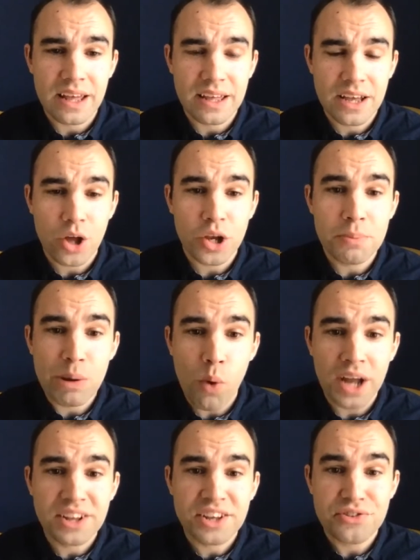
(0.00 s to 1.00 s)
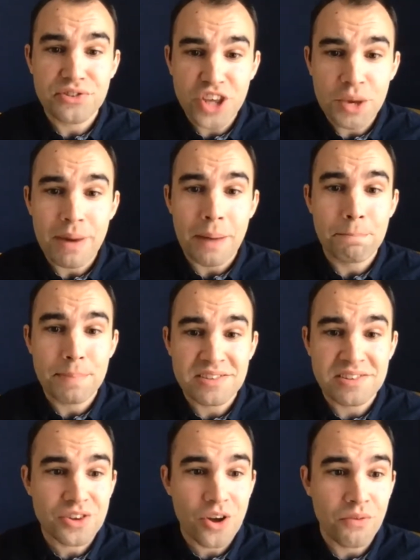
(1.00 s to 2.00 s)
economy-wide consumer and
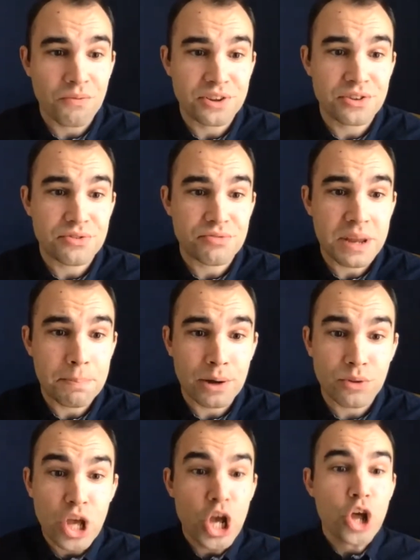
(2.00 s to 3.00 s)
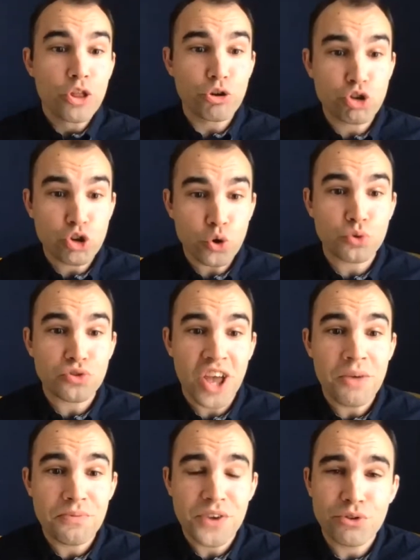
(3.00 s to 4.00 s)
business confidence rebuilt, the
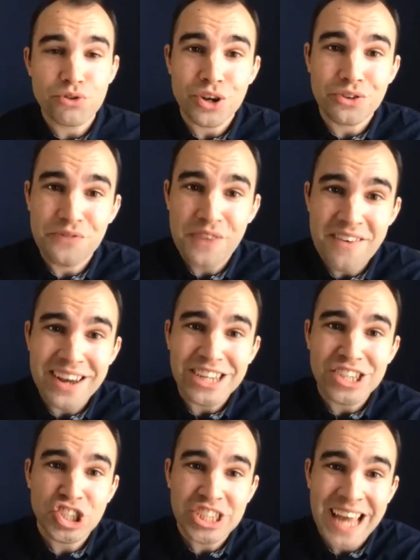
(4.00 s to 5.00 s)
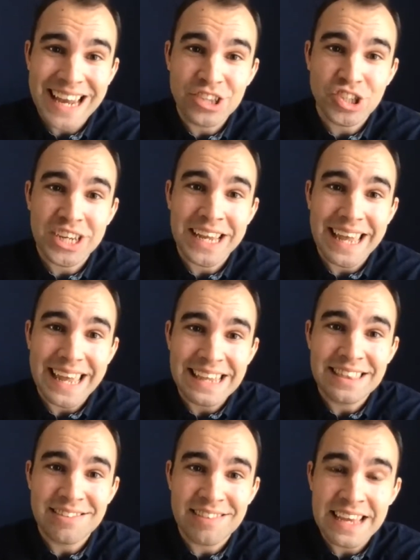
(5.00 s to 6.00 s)
short-term future looks very challenging
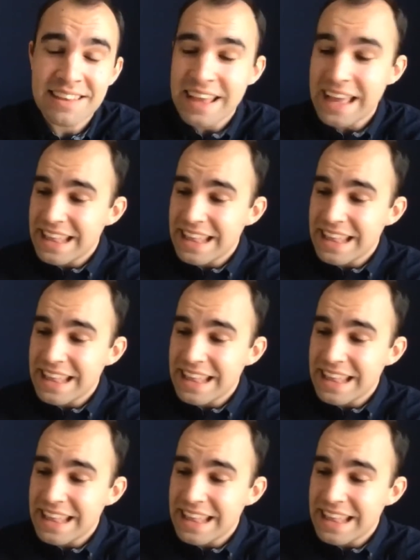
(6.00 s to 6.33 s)
indeed.